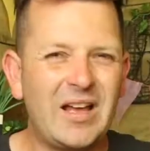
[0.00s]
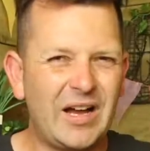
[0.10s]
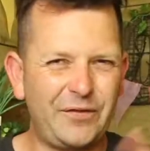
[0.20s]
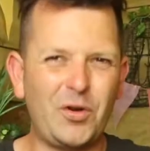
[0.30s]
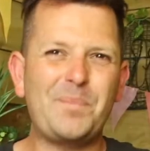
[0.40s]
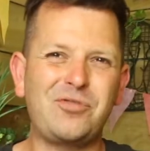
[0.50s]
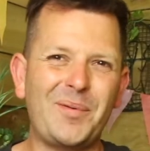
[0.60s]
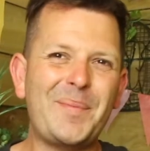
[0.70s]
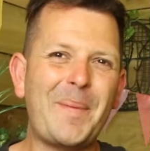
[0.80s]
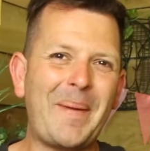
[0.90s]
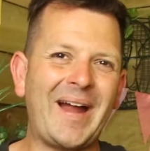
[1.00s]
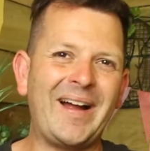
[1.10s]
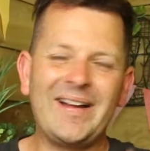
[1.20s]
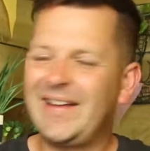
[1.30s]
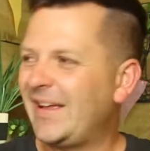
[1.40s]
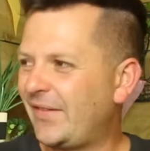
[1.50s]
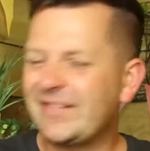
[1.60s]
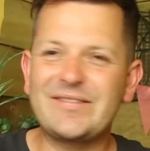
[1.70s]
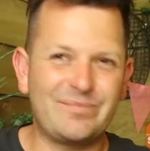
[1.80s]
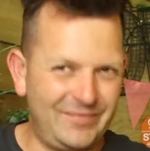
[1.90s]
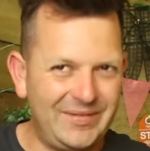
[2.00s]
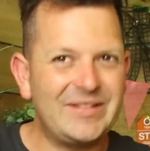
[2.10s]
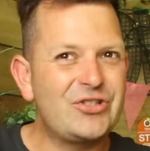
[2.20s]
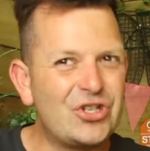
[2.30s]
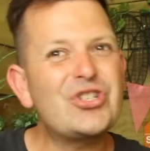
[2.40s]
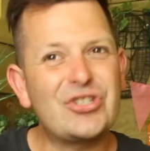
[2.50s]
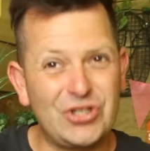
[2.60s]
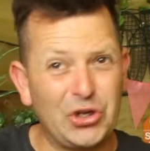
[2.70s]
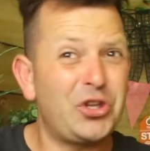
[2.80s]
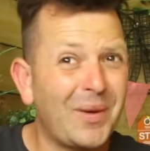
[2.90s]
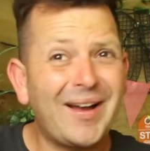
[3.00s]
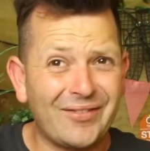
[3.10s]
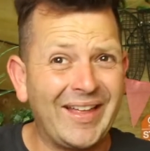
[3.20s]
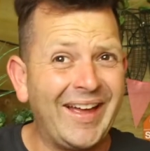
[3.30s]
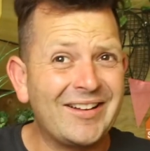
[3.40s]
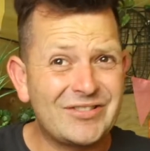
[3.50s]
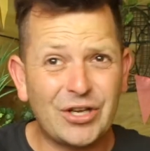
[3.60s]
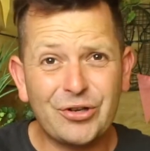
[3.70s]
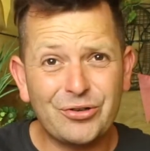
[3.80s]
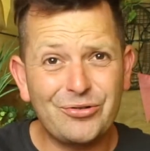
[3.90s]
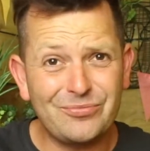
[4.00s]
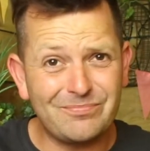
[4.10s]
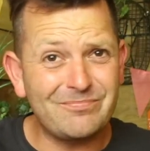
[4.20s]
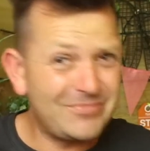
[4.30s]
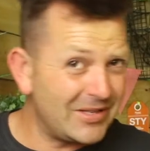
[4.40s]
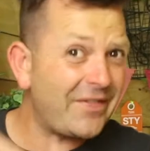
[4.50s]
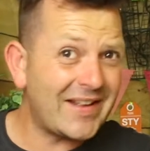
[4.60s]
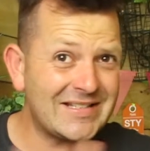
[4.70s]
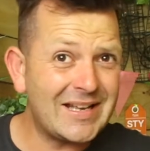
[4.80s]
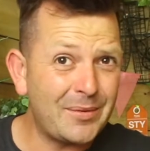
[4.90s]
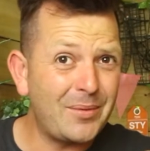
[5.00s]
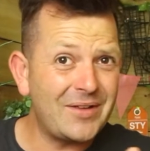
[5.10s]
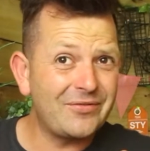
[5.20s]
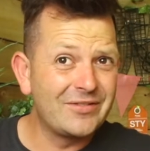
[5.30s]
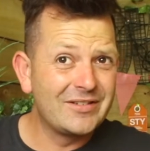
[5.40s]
I thought it'd probably be better if I just took you out there. So, do you fancy coming with?